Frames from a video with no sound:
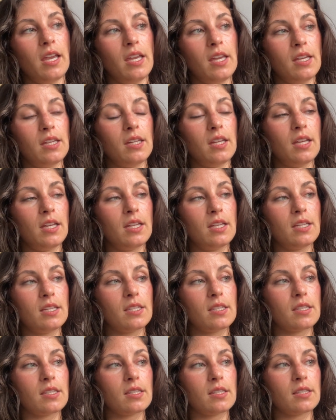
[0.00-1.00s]
it
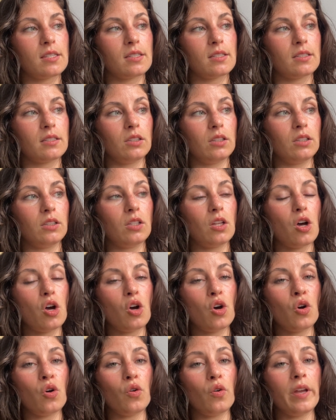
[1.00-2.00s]
is
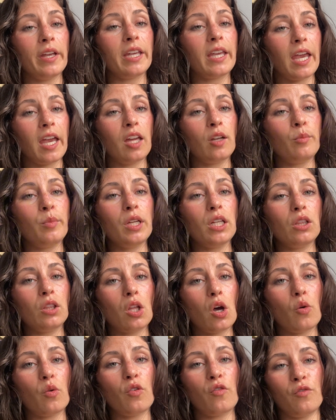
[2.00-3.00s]
low, it can be
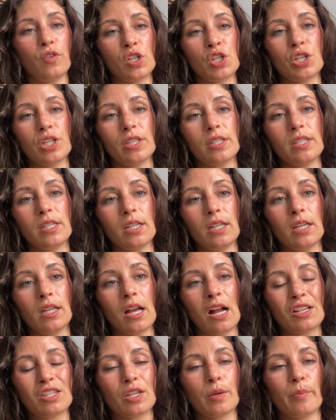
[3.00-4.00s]
low efficiency
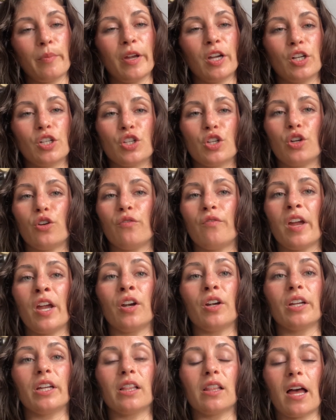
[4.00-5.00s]
as compared to your
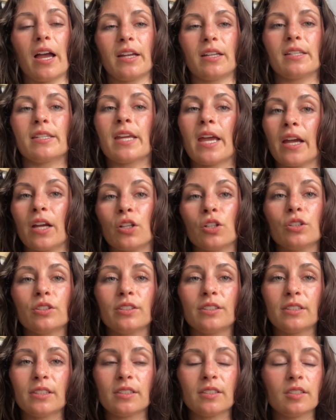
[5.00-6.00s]
very tailored
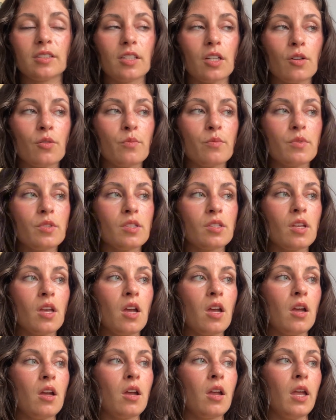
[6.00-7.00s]
systems.
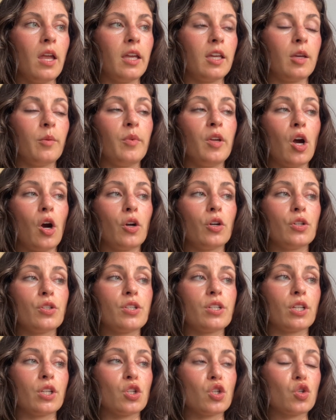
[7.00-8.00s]
It can be harder
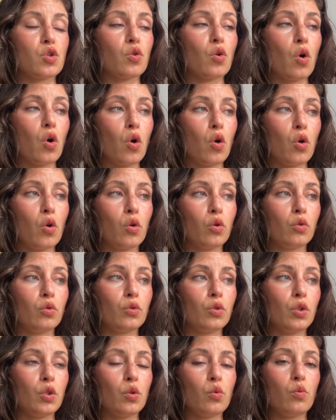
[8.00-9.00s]
to control.
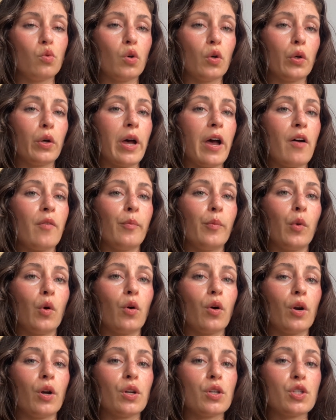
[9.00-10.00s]
You will have
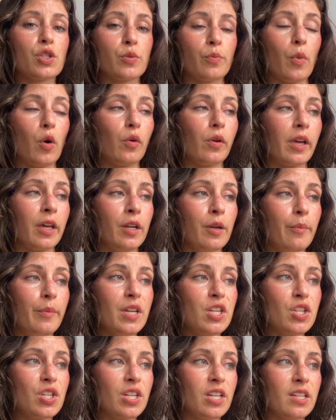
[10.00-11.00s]
more smoke and
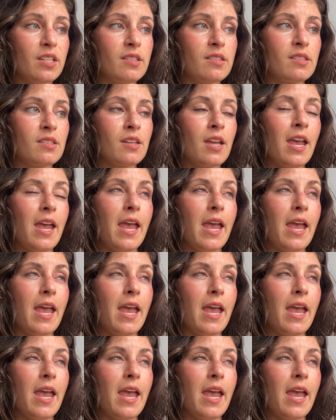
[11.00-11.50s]
emissions